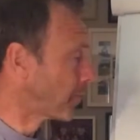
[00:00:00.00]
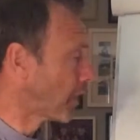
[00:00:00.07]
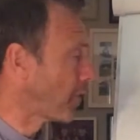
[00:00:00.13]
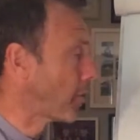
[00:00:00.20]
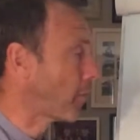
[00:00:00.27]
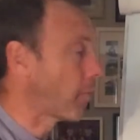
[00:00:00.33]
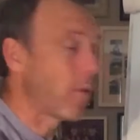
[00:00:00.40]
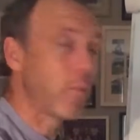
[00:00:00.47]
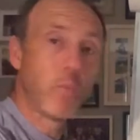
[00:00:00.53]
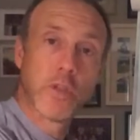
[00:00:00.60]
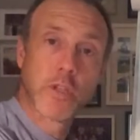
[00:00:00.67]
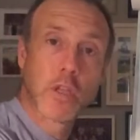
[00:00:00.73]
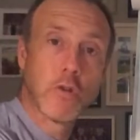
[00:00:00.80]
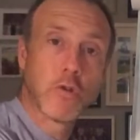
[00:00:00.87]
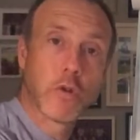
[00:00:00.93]
And the problem
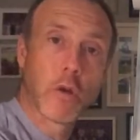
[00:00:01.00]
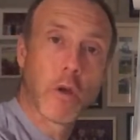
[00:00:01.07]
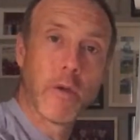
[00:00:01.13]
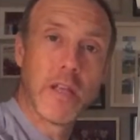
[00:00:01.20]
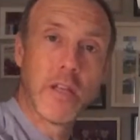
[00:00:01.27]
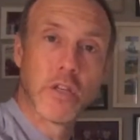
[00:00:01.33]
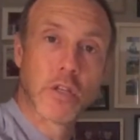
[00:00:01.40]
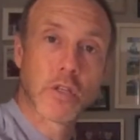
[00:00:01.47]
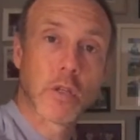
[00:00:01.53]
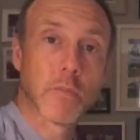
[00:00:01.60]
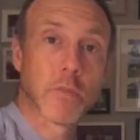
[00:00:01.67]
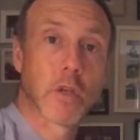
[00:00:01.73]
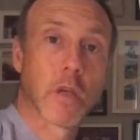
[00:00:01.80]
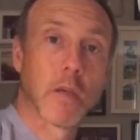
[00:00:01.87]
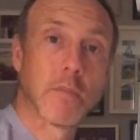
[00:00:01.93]
with social cohesion
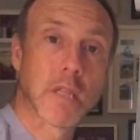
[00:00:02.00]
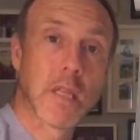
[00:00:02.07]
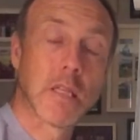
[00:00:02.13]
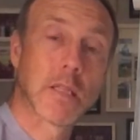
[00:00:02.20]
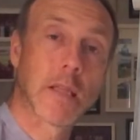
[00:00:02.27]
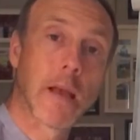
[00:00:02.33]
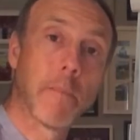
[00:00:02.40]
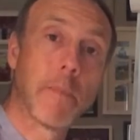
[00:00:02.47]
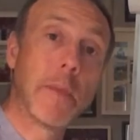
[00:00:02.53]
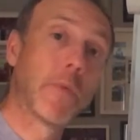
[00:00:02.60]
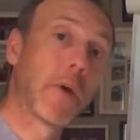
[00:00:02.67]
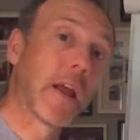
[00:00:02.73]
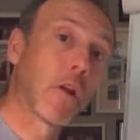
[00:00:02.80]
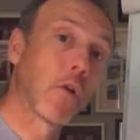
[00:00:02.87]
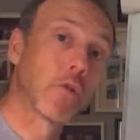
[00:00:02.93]
sometimes is that
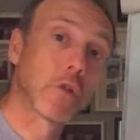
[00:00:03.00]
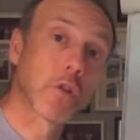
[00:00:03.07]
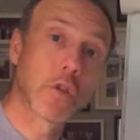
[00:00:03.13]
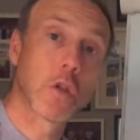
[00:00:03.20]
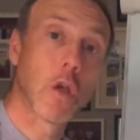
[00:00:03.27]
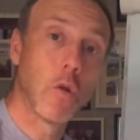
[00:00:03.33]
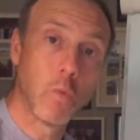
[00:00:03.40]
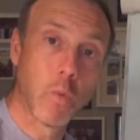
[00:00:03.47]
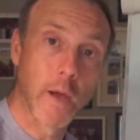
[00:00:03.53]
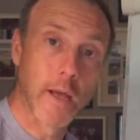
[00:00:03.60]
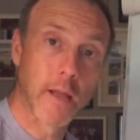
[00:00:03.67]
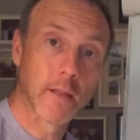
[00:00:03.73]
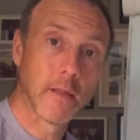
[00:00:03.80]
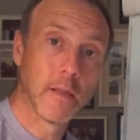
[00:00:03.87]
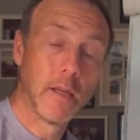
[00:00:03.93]
people get on so
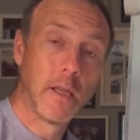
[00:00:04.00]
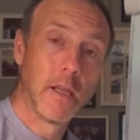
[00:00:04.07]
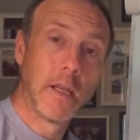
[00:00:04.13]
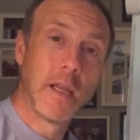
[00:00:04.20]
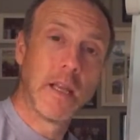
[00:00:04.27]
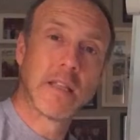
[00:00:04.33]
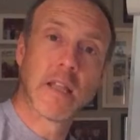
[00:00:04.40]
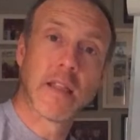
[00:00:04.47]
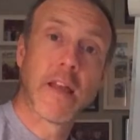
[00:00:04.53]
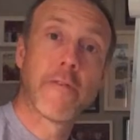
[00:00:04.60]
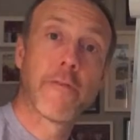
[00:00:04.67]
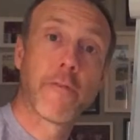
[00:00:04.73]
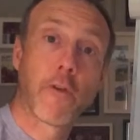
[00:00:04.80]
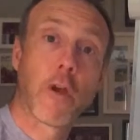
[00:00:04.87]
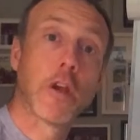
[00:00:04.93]
well is that they're
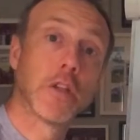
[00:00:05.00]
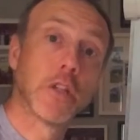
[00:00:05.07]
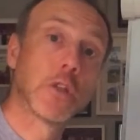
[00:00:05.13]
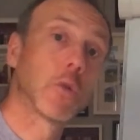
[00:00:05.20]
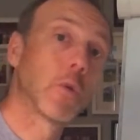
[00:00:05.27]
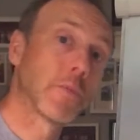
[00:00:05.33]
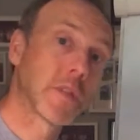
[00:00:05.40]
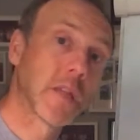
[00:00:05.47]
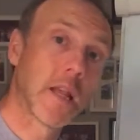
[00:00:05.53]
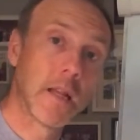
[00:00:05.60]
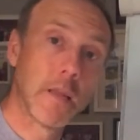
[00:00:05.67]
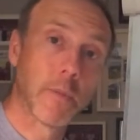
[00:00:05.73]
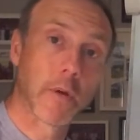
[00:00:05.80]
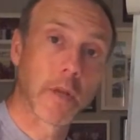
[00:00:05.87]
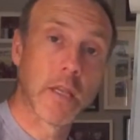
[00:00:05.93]
frightened to upset
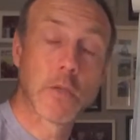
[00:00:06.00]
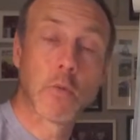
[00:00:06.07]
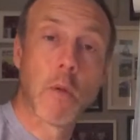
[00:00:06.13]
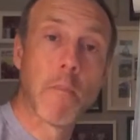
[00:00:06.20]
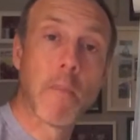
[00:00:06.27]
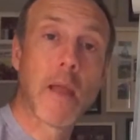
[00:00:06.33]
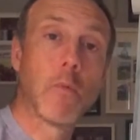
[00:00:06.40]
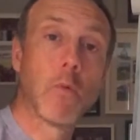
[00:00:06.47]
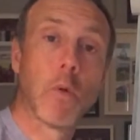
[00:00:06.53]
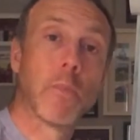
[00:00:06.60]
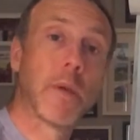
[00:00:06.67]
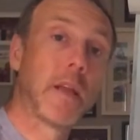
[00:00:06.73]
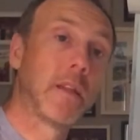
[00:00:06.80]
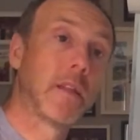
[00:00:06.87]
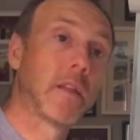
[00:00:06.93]
anybody. So it may well
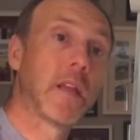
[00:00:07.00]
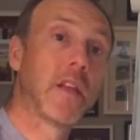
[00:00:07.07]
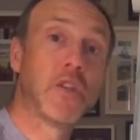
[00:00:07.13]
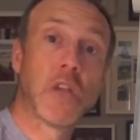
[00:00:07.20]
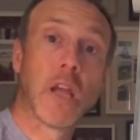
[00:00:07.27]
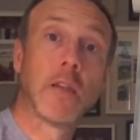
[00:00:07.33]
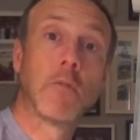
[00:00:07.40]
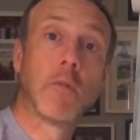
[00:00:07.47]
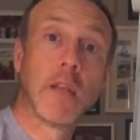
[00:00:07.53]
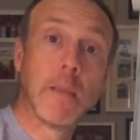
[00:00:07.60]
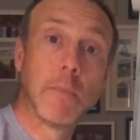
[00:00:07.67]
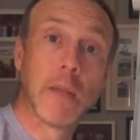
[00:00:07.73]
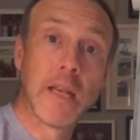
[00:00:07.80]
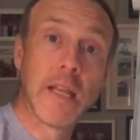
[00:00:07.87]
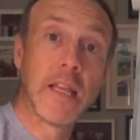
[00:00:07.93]
be that they genuinely
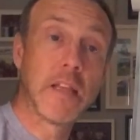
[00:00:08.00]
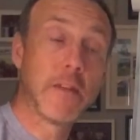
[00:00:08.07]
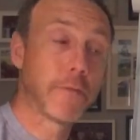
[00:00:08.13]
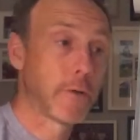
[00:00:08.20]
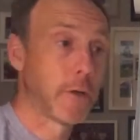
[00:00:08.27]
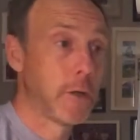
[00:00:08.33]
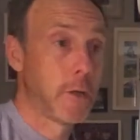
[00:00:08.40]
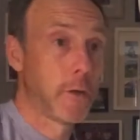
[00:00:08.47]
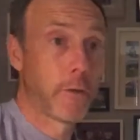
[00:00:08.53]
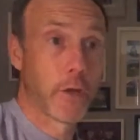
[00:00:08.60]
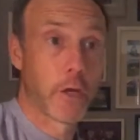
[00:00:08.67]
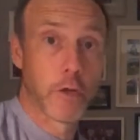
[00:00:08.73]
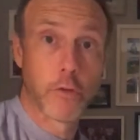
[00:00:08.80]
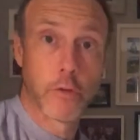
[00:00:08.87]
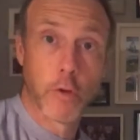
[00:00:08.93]
believe
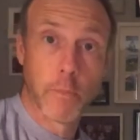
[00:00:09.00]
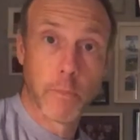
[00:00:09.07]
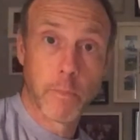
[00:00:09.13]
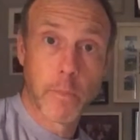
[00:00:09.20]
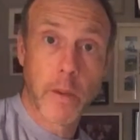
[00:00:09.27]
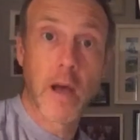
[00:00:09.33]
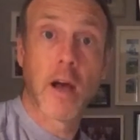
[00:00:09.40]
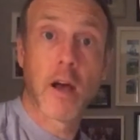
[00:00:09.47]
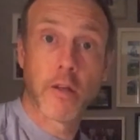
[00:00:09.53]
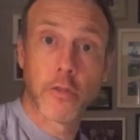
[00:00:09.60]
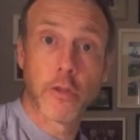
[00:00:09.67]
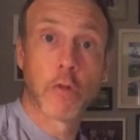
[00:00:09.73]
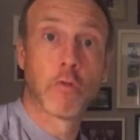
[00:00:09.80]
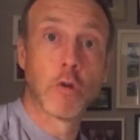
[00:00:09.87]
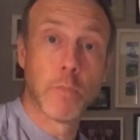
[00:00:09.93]
that the path
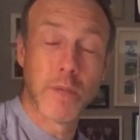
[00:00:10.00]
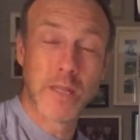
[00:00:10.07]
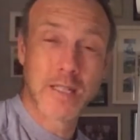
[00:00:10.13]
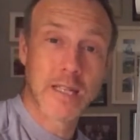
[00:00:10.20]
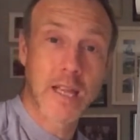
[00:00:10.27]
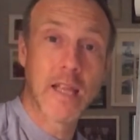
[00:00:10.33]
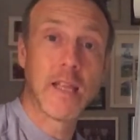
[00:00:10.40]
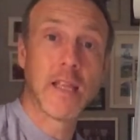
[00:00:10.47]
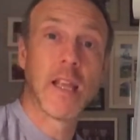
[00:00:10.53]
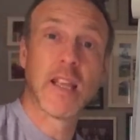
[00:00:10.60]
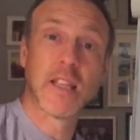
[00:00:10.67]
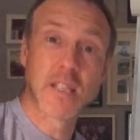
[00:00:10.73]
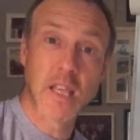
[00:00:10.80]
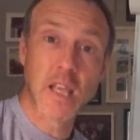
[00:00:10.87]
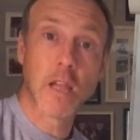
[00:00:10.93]
the group is taking
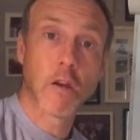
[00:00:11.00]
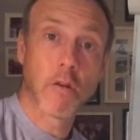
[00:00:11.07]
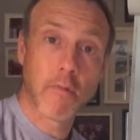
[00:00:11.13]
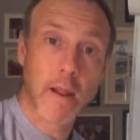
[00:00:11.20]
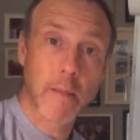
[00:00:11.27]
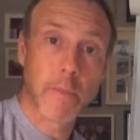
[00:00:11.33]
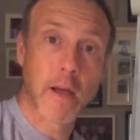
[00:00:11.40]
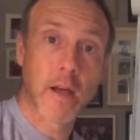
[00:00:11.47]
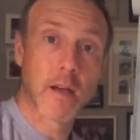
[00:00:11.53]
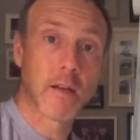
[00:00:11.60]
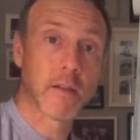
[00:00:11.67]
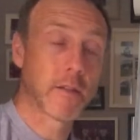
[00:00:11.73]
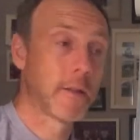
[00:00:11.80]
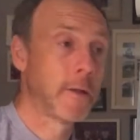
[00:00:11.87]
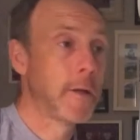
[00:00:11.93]
is the incorrect
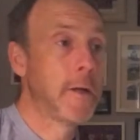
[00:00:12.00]
path,